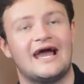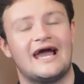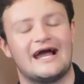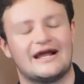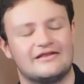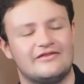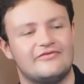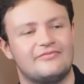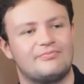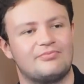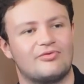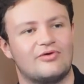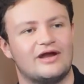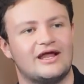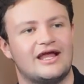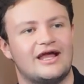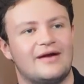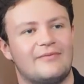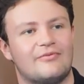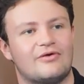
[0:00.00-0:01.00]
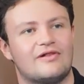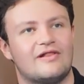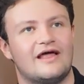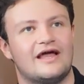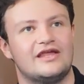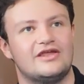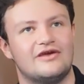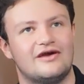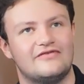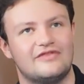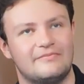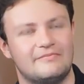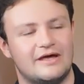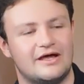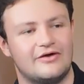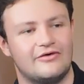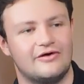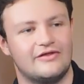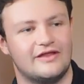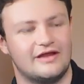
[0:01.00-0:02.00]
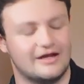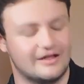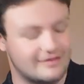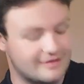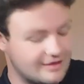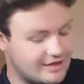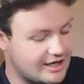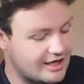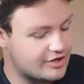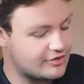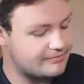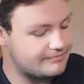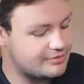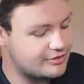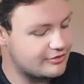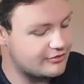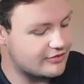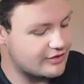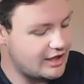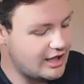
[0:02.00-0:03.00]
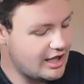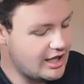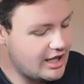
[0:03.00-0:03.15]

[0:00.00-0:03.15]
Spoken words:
active preamp where like you have the middle and then it's cut or boost.